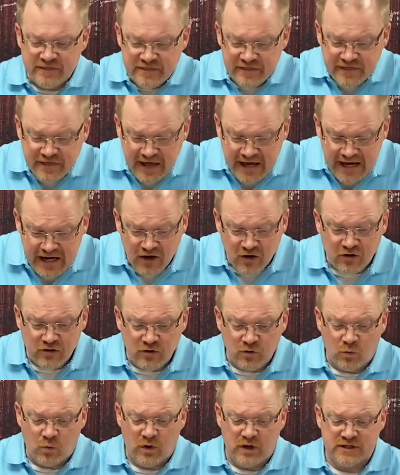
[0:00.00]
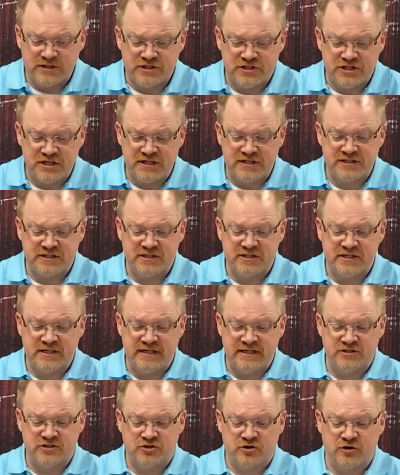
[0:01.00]
They are the ones Jesus
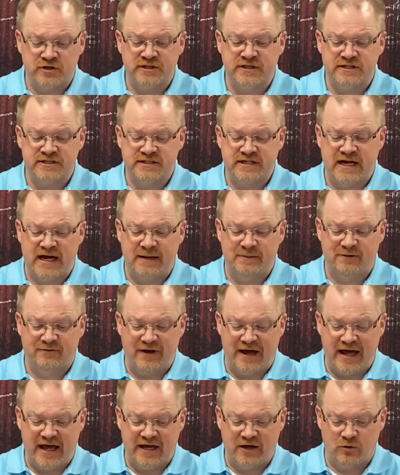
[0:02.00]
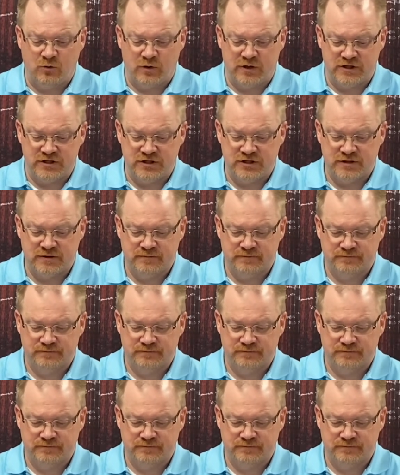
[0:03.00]
needs during this time of anguish.